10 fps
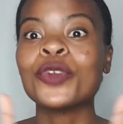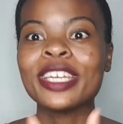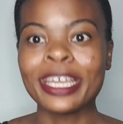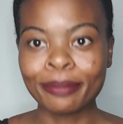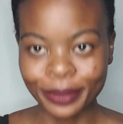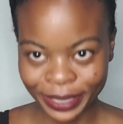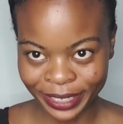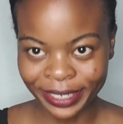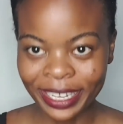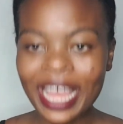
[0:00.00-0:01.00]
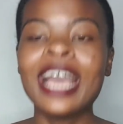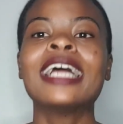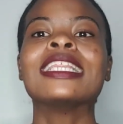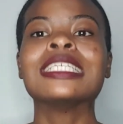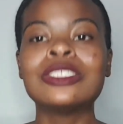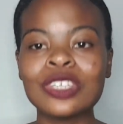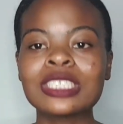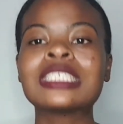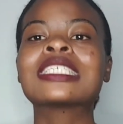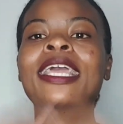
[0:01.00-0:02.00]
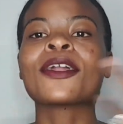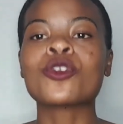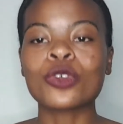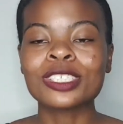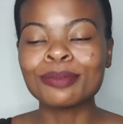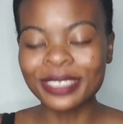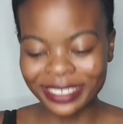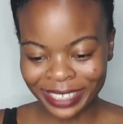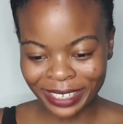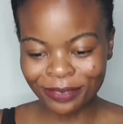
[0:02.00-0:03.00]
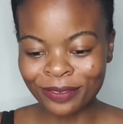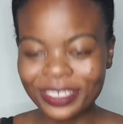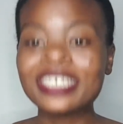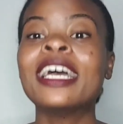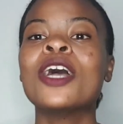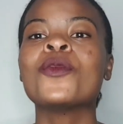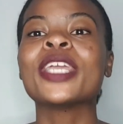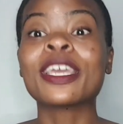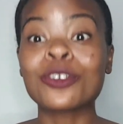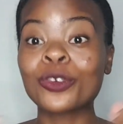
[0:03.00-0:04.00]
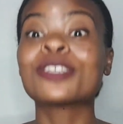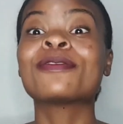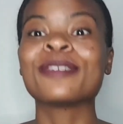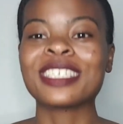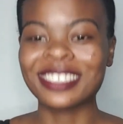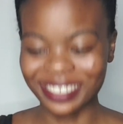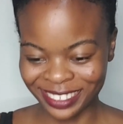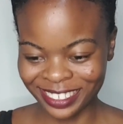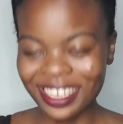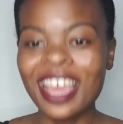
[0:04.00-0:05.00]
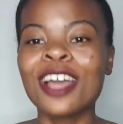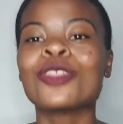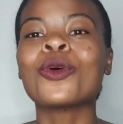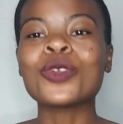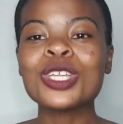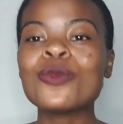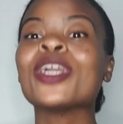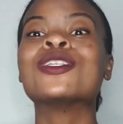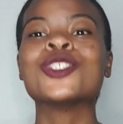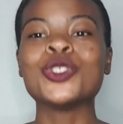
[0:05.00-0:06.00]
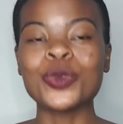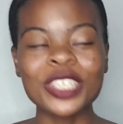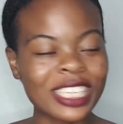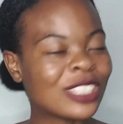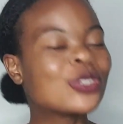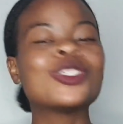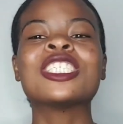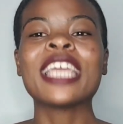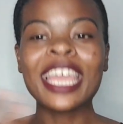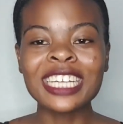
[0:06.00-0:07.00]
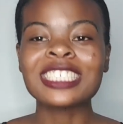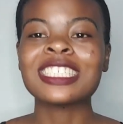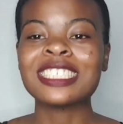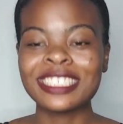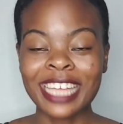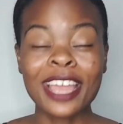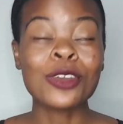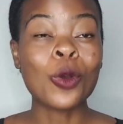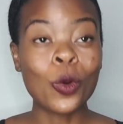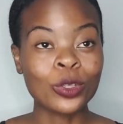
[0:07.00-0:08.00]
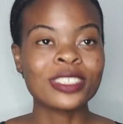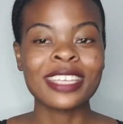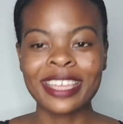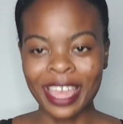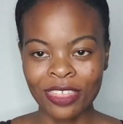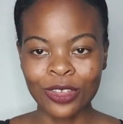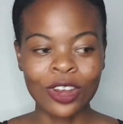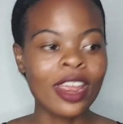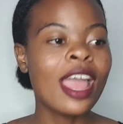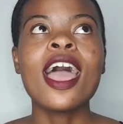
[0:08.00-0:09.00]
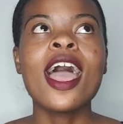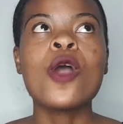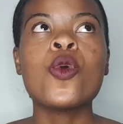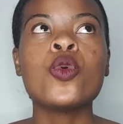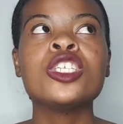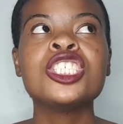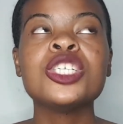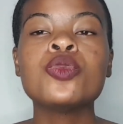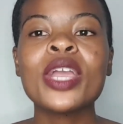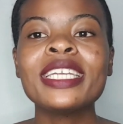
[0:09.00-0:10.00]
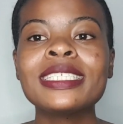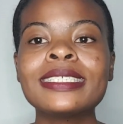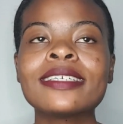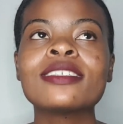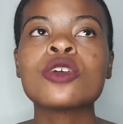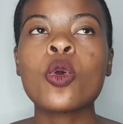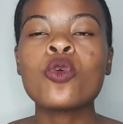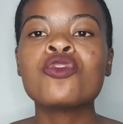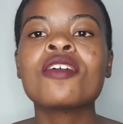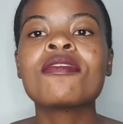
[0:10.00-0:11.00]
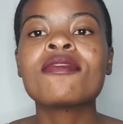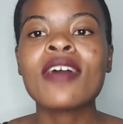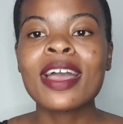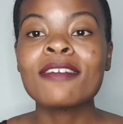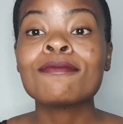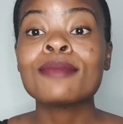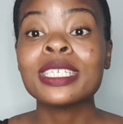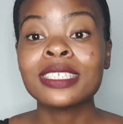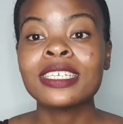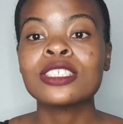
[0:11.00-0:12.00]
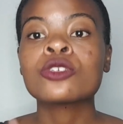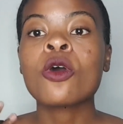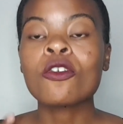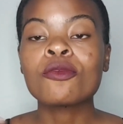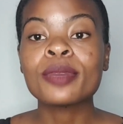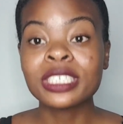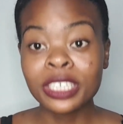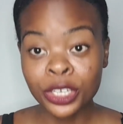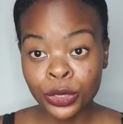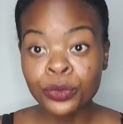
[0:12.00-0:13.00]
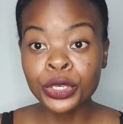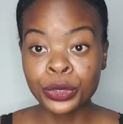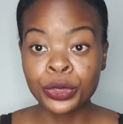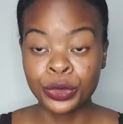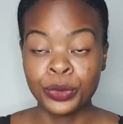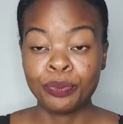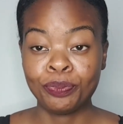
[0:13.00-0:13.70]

redemption. These dresses cannot be saved. We cannot fix it. The only way to do it is to change the design altogether. She wasted over 5 meters of material.